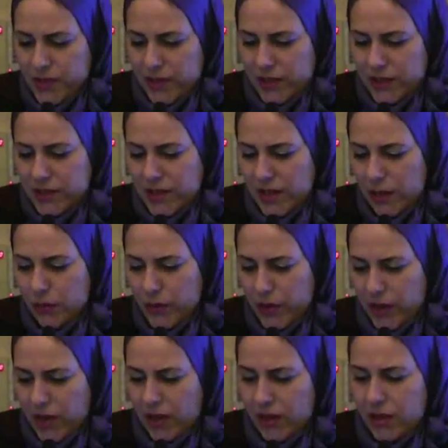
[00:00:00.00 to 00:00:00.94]
until we
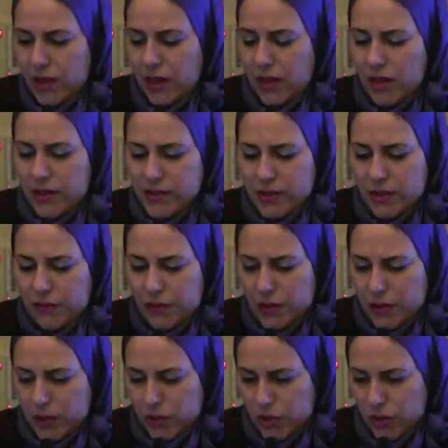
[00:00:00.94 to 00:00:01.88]
get the last
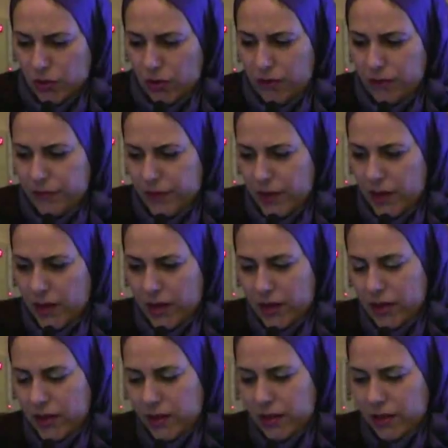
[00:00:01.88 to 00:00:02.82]
definition of
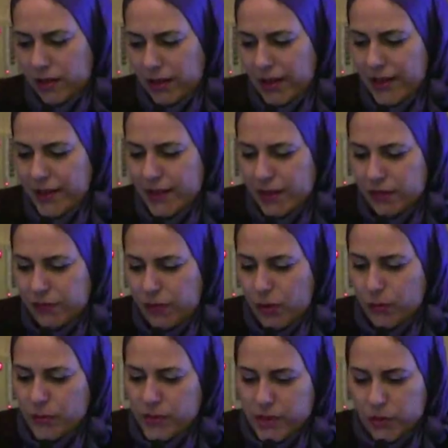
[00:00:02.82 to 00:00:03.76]
the clinical
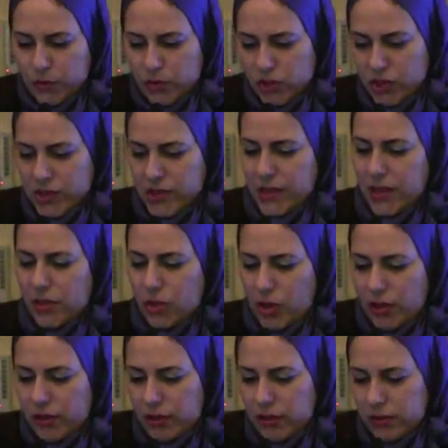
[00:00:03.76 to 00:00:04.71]
pharmacy, which is the
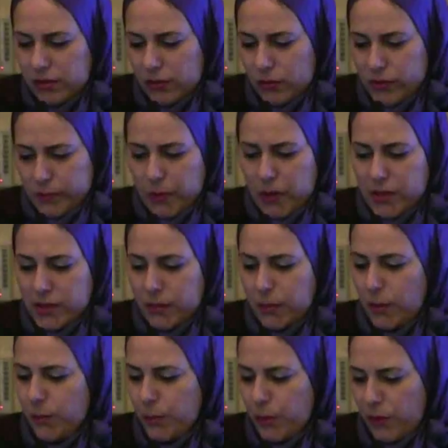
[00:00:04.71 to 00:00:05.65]
direct
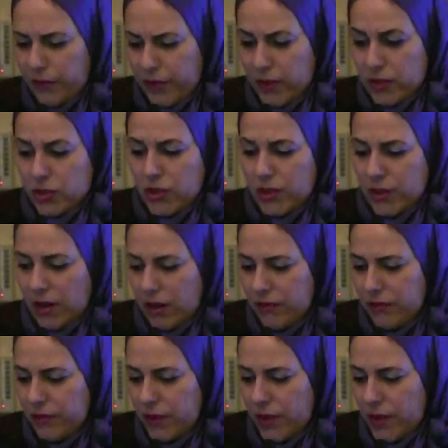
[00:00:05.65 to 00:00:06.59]
responsible profession
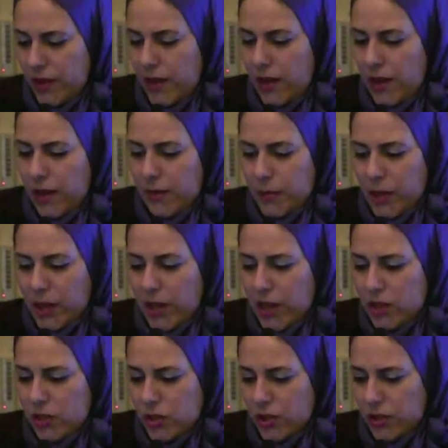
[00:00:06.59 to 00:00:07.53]
of
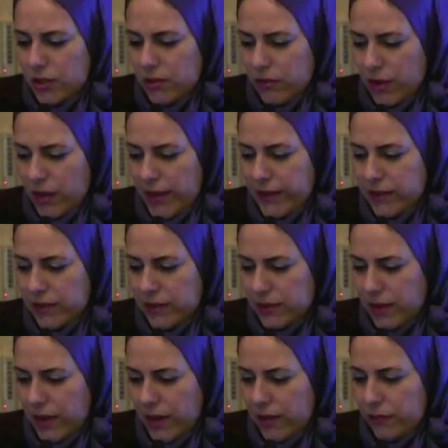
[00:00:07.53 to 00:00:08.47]

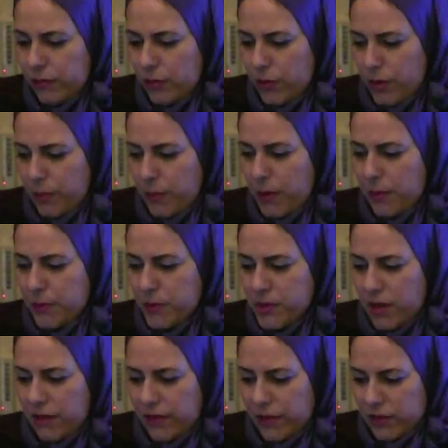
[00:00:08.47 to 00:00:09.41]
medication-related care for the
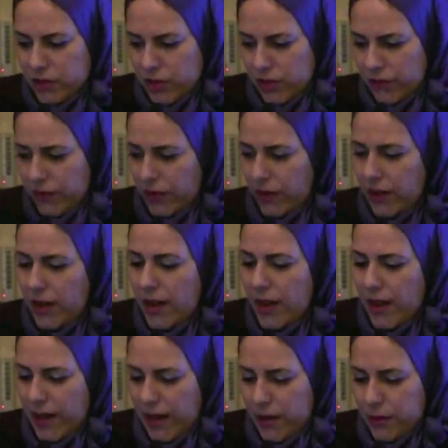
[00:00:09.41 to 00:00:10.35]
purpose of achieving
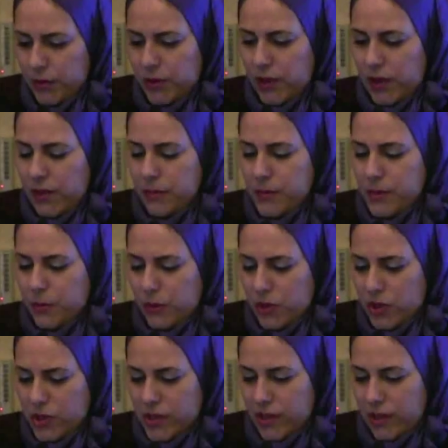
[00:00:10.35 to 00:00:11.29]
outcomes,
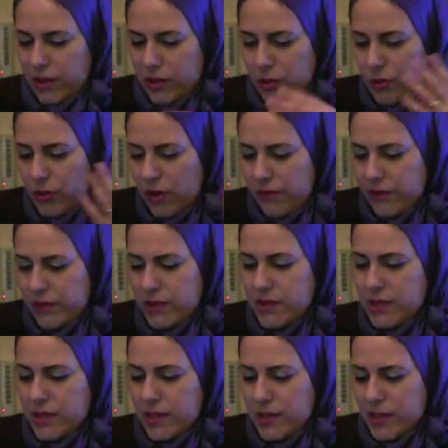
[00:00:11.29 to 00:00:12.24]
which is a cure of a
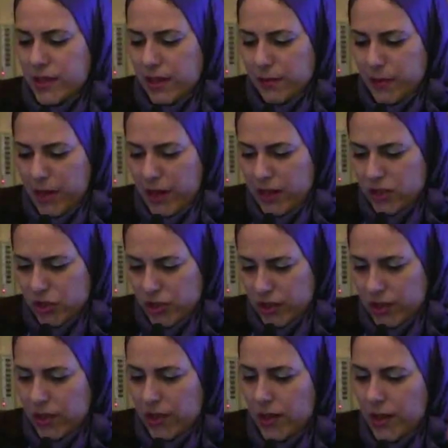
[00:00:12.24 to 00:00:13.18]
disease, elimination